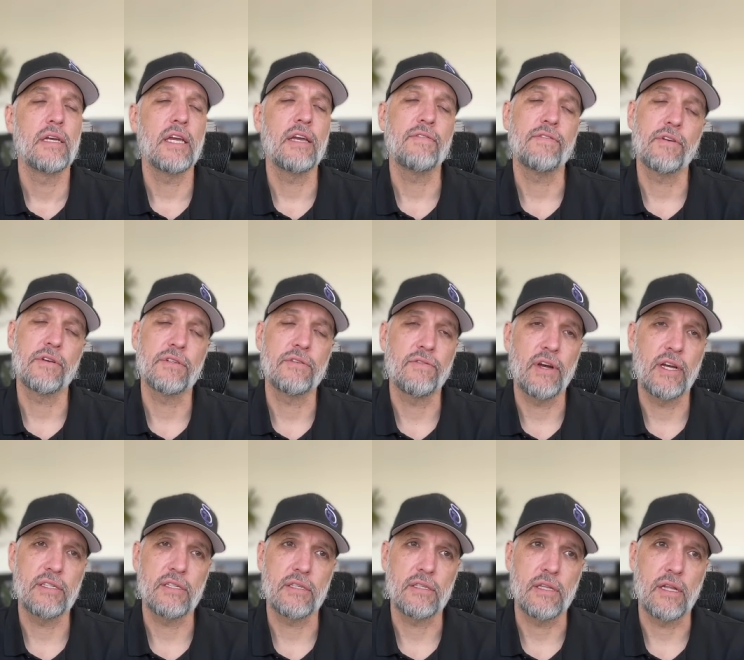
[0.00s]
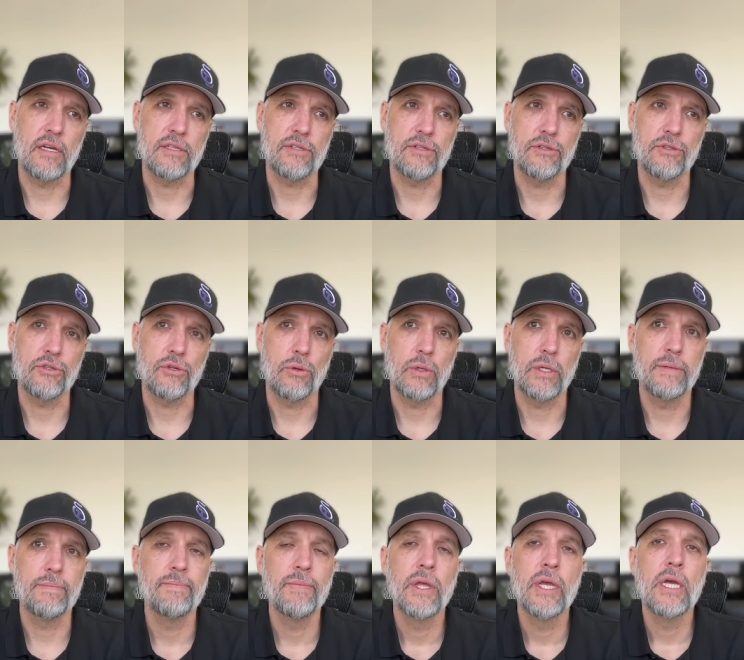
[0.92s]
if your device is lost or
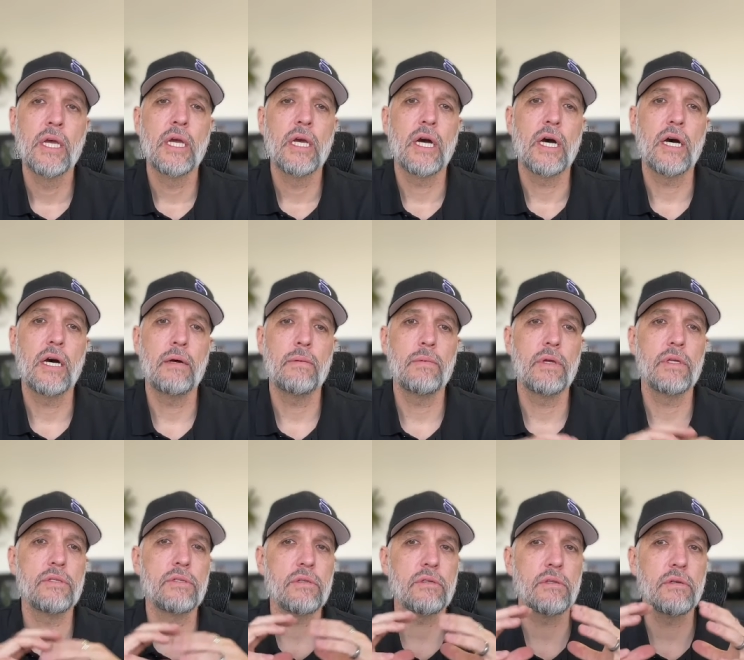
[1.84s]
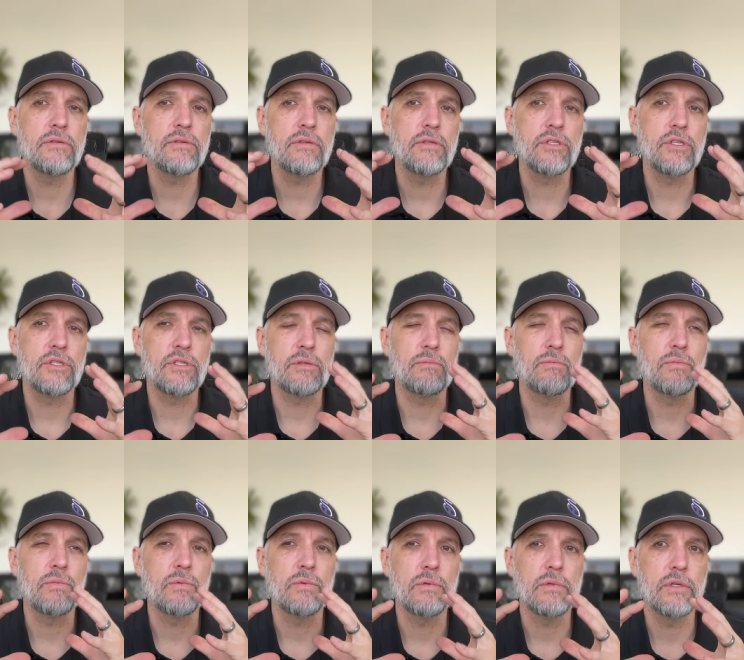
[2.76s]
stolen. Um, and so those are just
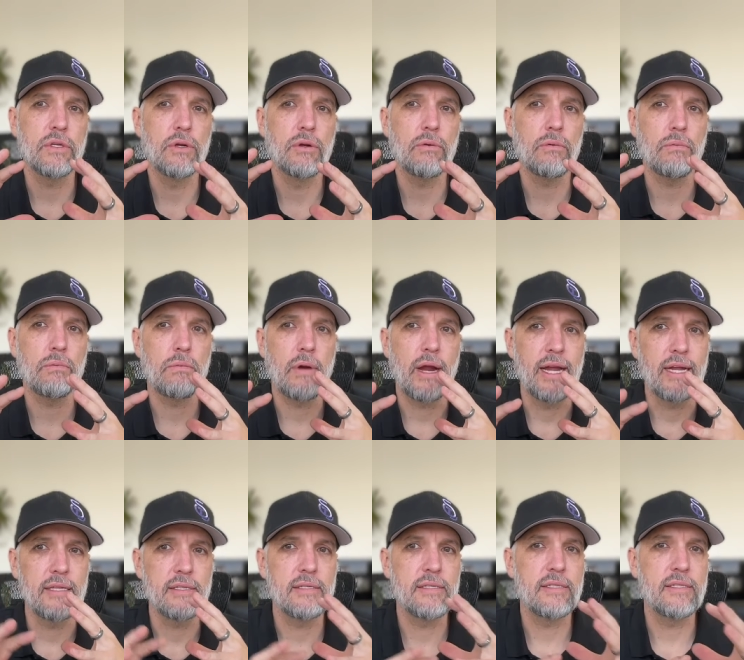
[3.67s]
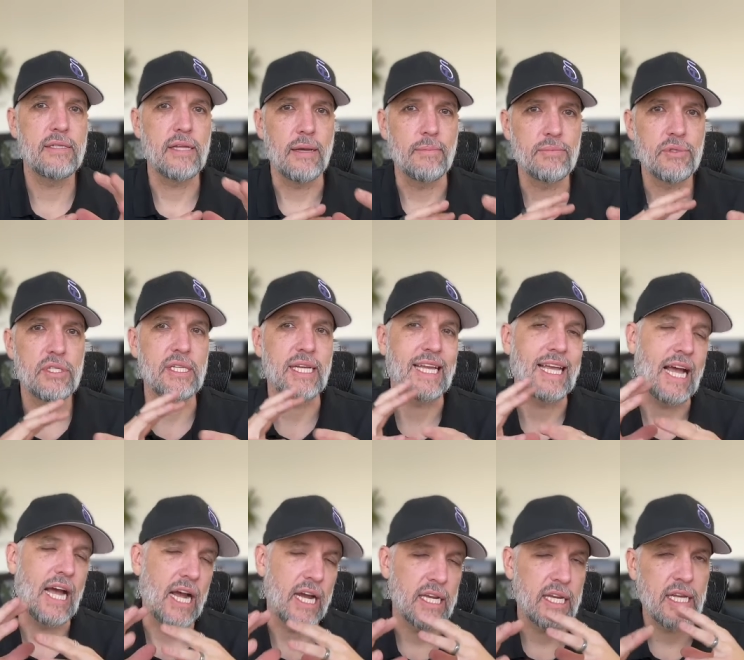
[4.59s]
some great steps to
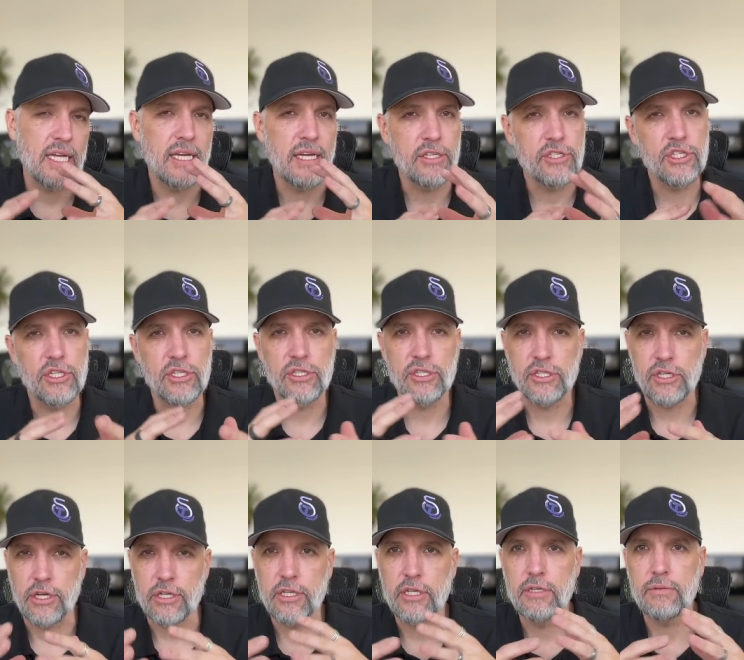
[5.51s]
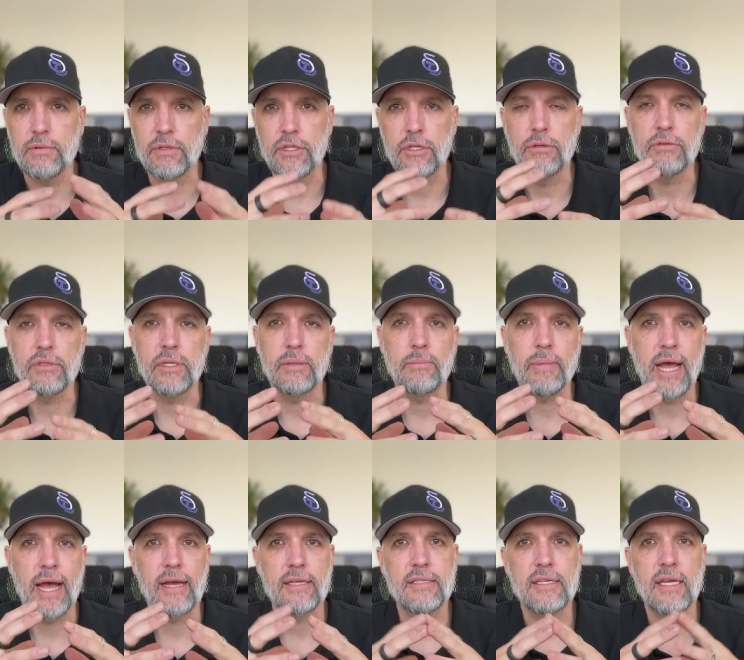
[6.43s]
kind of get you started with using
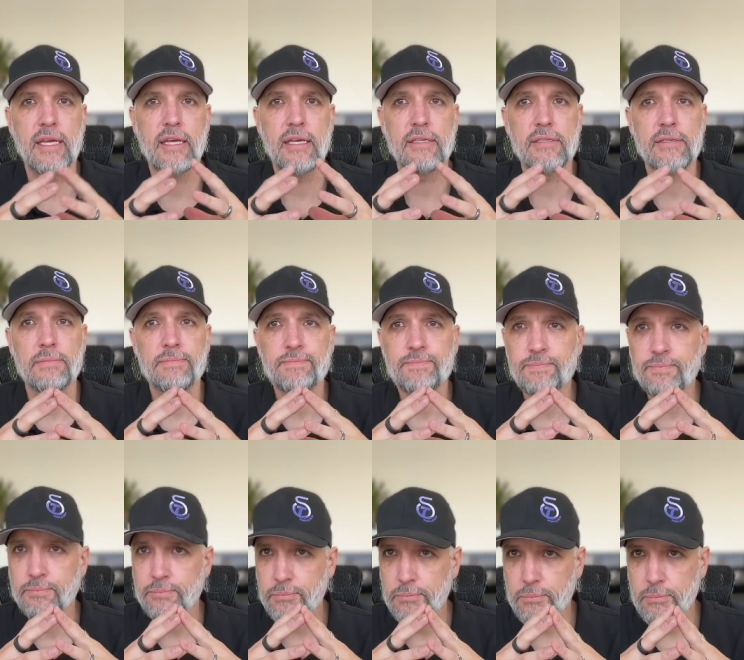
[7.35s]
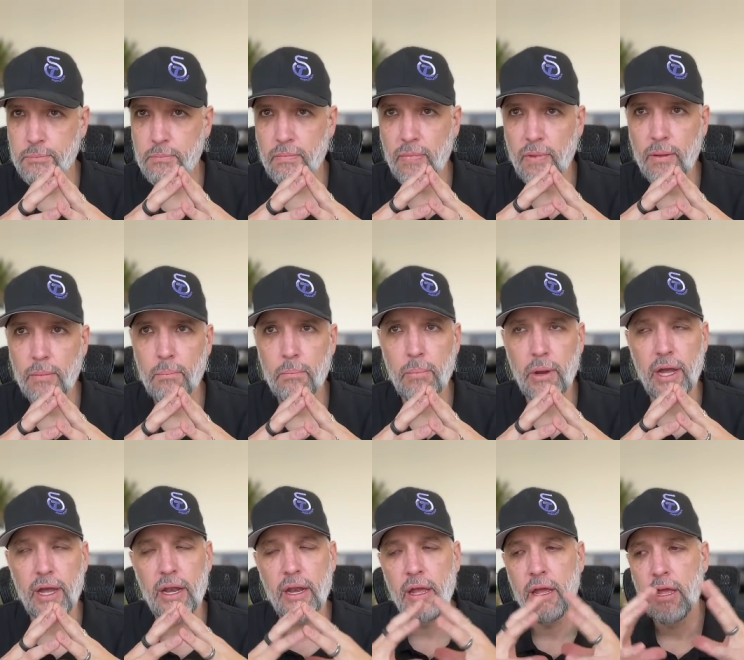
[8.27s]
passkeys.
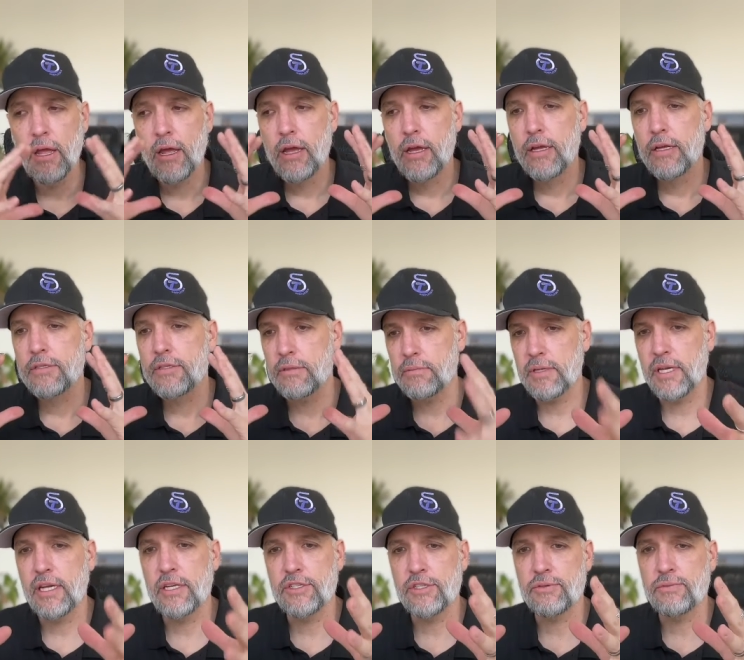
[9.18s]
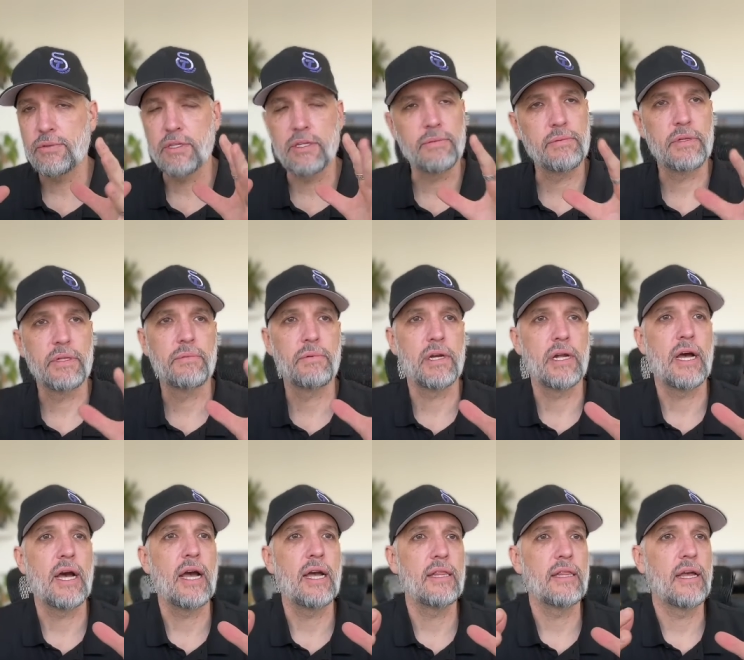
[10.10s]
But something I just really, really want
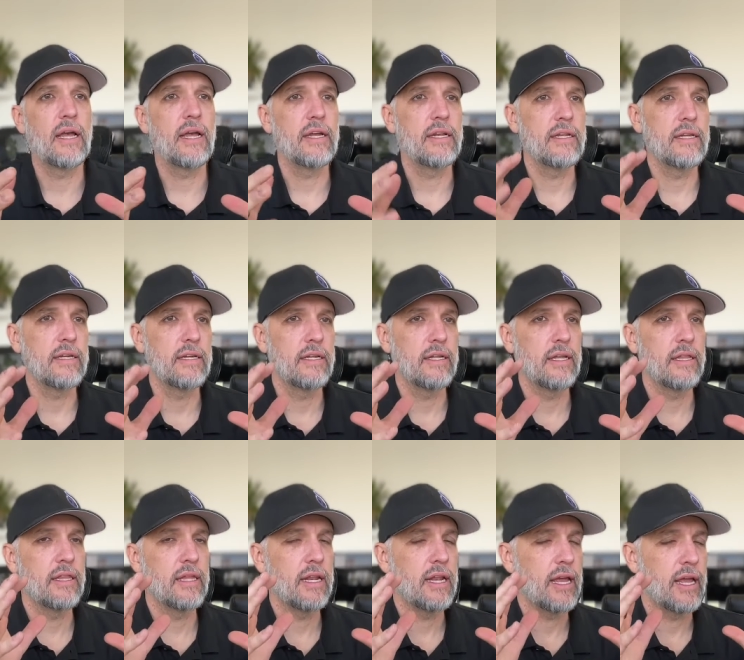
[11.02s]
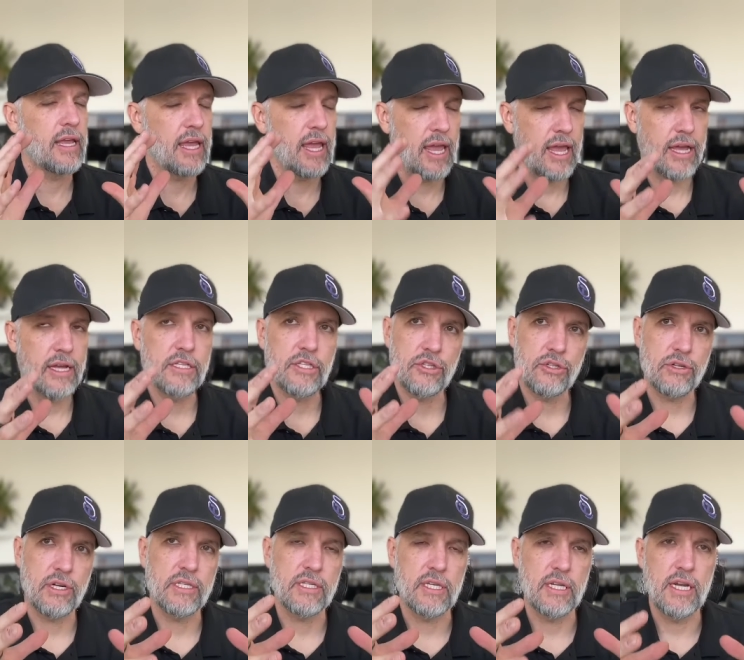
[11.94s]
to highlight and that I can't
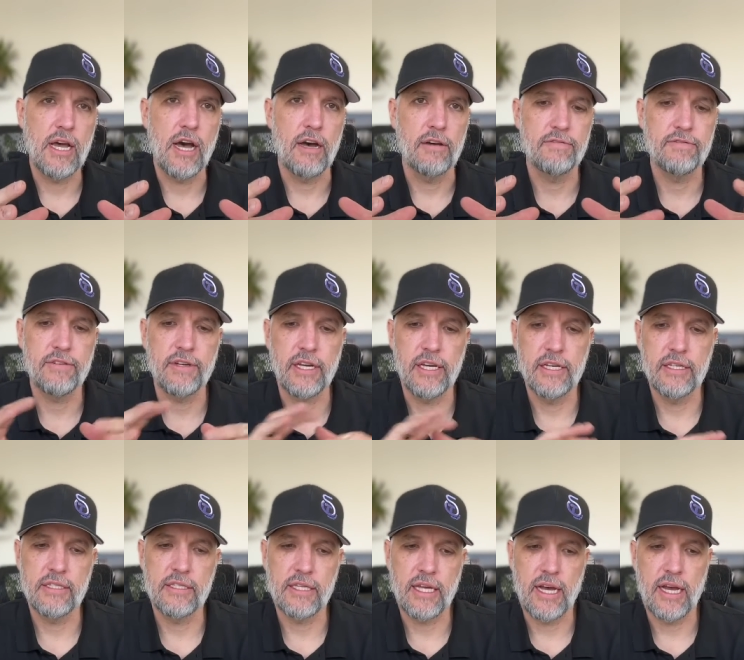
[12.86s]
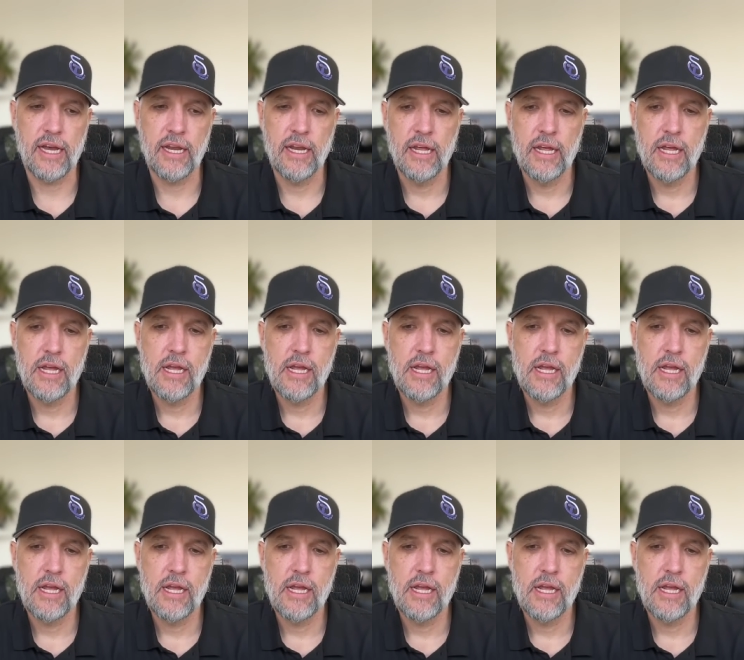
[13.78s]
stress enough is that